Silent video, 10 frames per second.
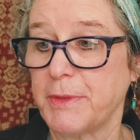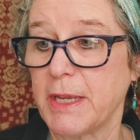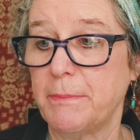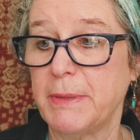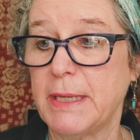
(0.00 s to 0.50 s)

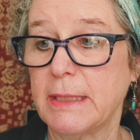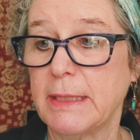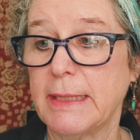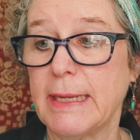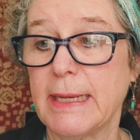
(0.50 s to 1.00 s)

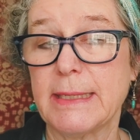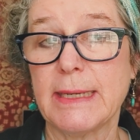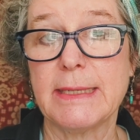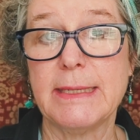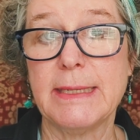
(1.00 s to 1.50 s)
appealing an
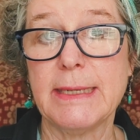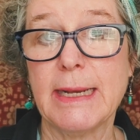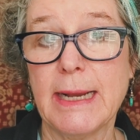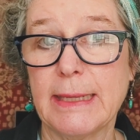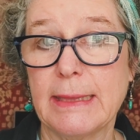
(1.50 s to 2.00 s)

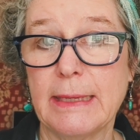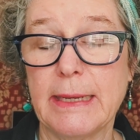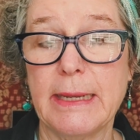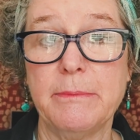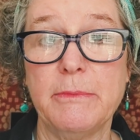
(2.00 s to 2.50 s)
SSDI
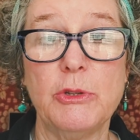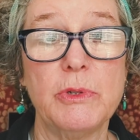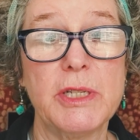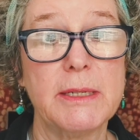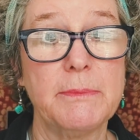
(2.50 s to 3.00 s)
claim, you
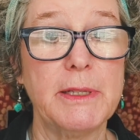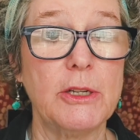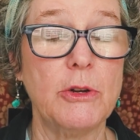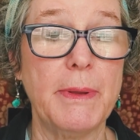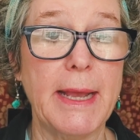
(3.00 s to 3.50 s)
would simply
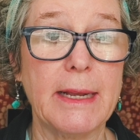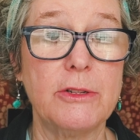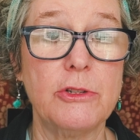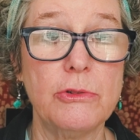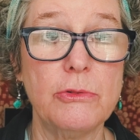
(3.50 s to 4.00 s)
go
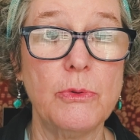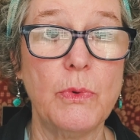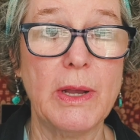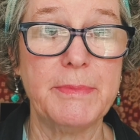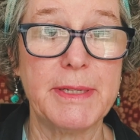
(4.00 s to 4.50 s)
back to the
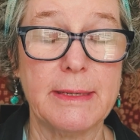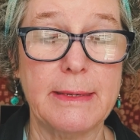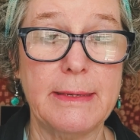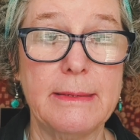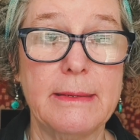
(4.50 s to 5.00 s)

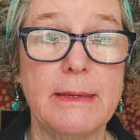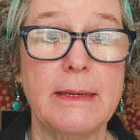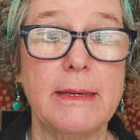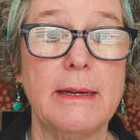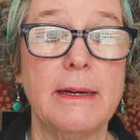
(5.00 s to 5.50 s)
website
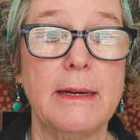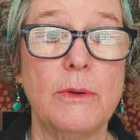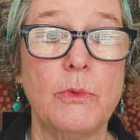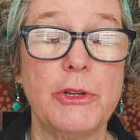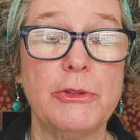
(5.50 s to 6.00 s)

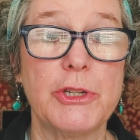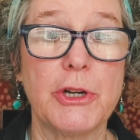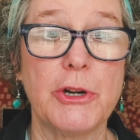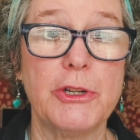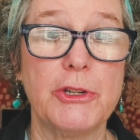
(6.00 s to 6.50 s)
where you
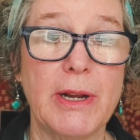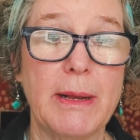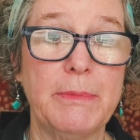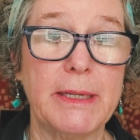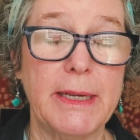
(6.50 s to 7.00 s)
started your
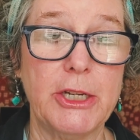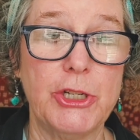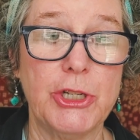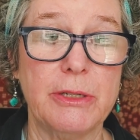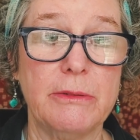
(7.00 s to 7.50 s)

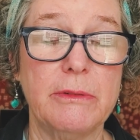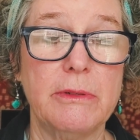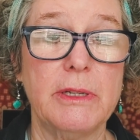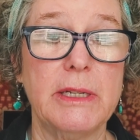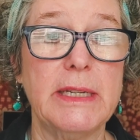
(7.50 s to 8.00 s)
application,
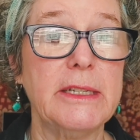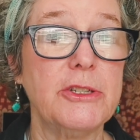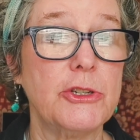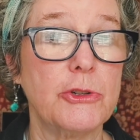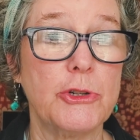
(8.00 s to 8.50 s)

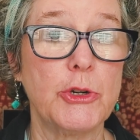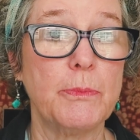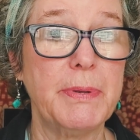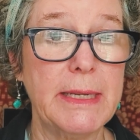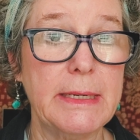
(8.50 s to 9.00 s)
insert
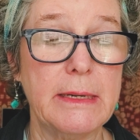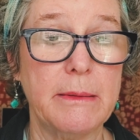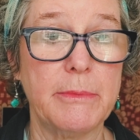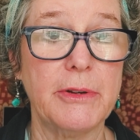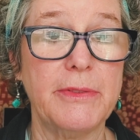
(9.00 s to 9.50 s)
your PIN
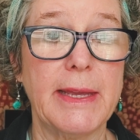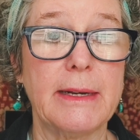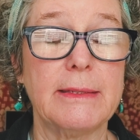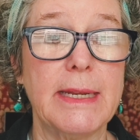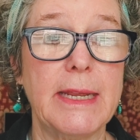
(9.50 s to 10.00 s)
number, and
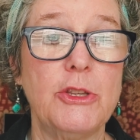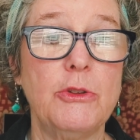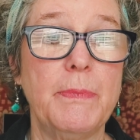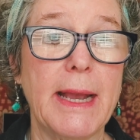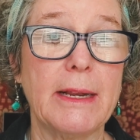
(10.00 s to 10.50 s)
that'll take you
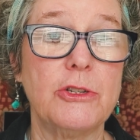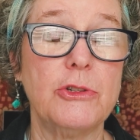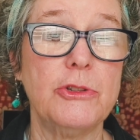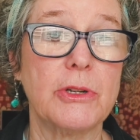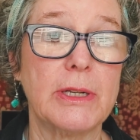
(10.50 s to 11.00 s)
back
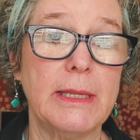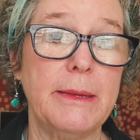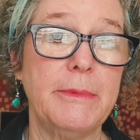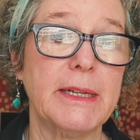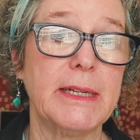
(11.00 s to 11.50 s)
to your
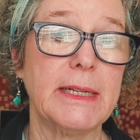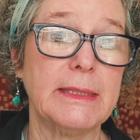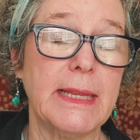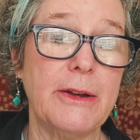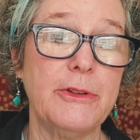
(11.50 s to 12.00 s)
claim and it'll
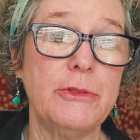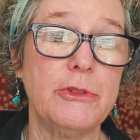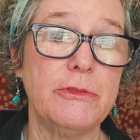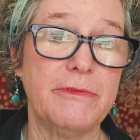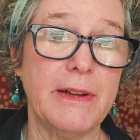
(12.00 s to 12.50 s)
allow you
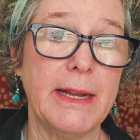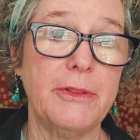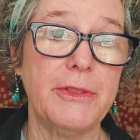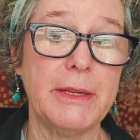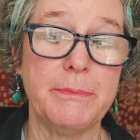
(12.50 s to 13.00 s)
to
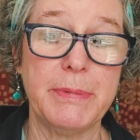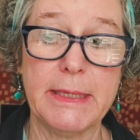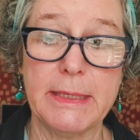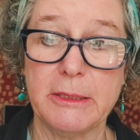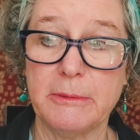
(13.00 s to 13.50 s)
file the
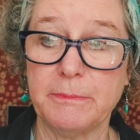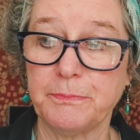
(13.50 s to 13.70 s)
appeal.